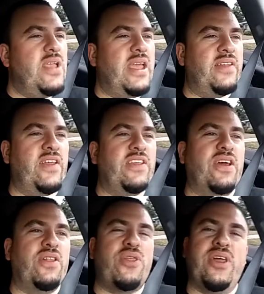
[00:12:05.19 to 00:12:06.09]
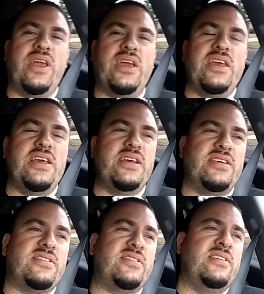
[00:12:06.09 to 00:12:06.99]
And then the other thing
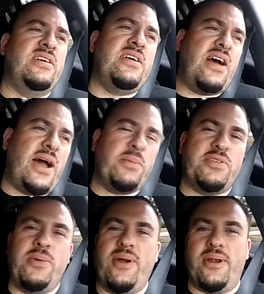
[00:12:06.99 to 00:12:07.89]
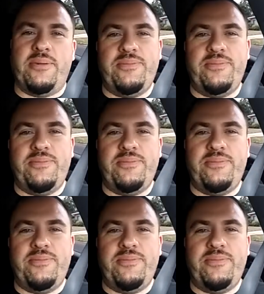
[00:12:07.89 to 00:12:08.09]
is, I'm smart.